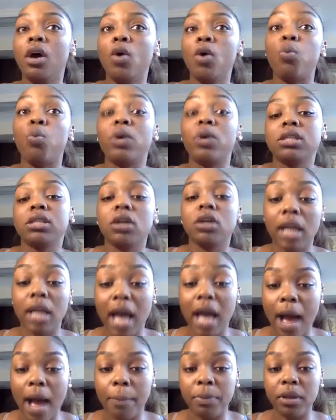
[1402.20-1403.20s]
what's going to
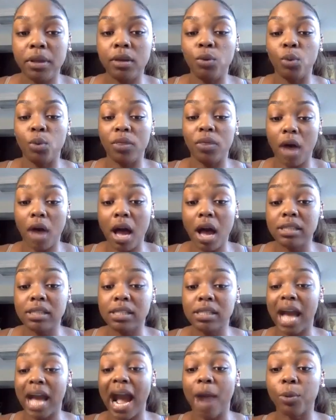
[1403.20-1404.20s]
happen with
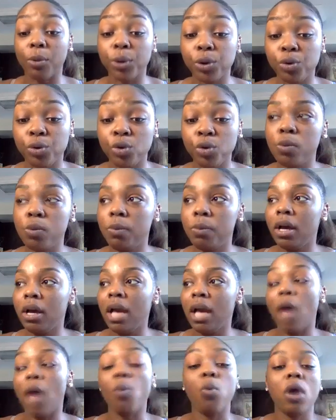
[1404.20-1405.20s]
us our group
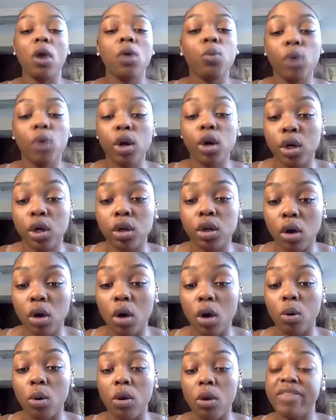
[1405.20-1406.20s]
and where we're going to go.